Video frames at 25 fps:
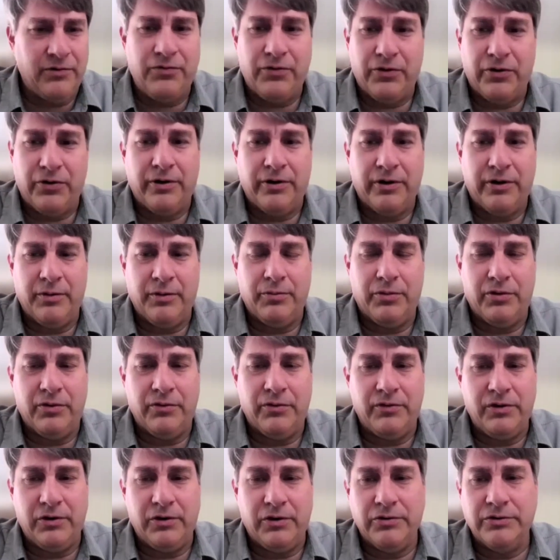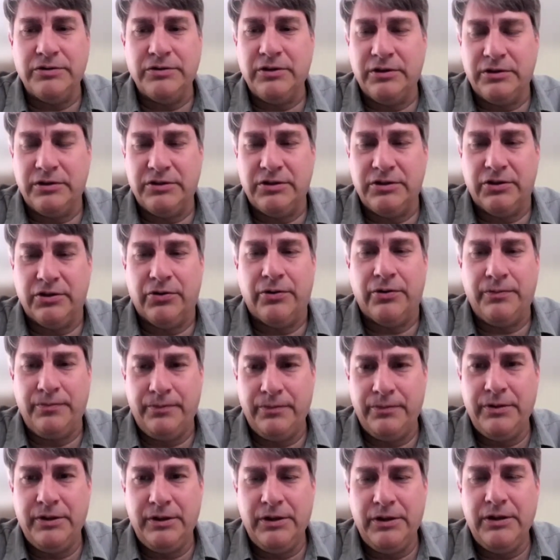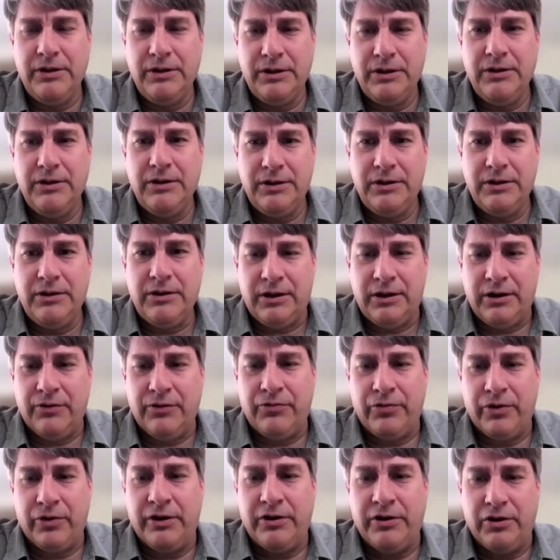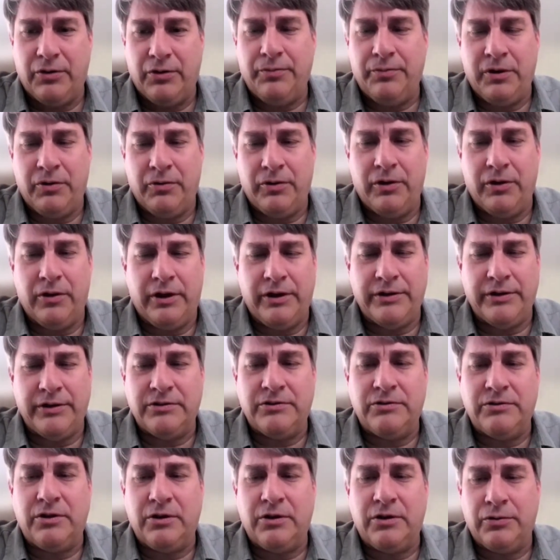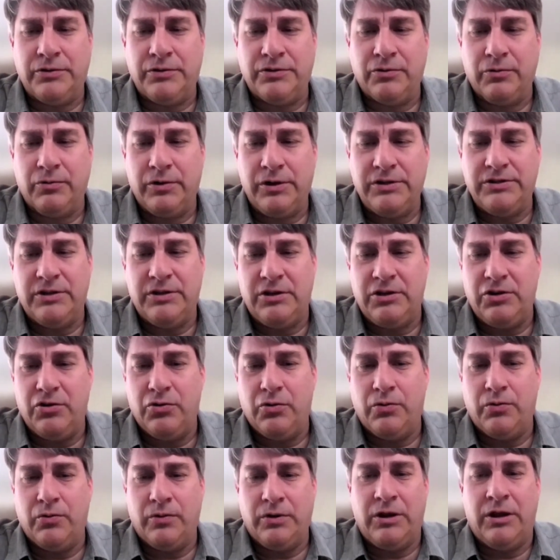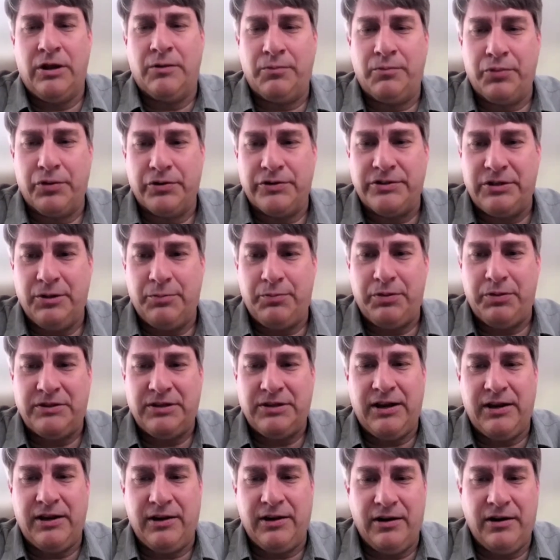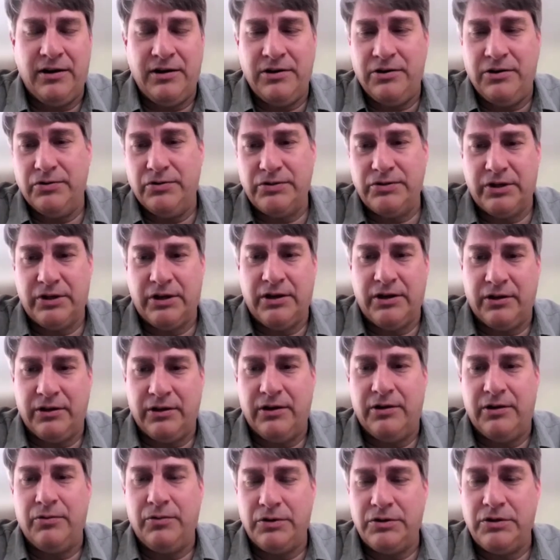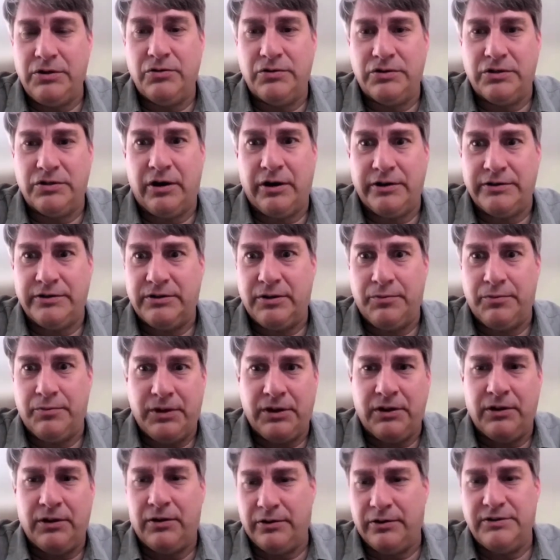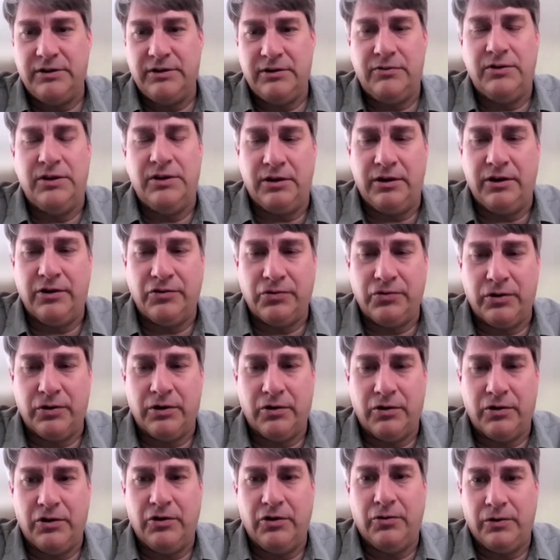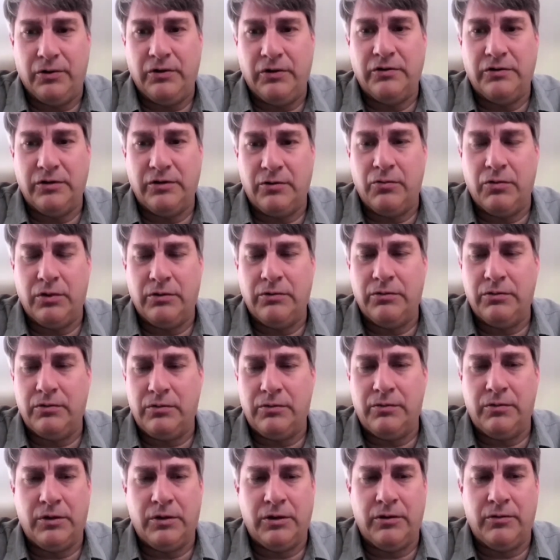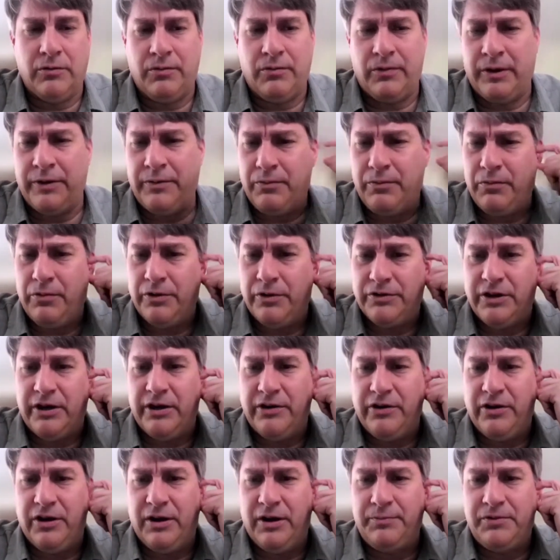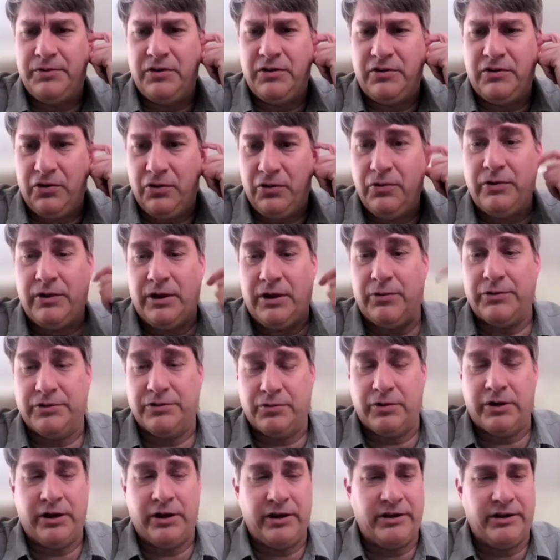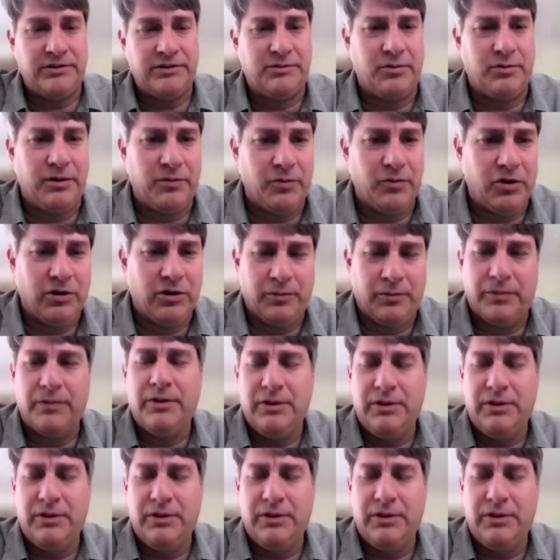for a number of years and a friend helped me realize this. There was a reason it precipitated in you suddenly. You saw something on TV and it triggered you, and you said, well, was I adopted too? And that was what I asked my mom.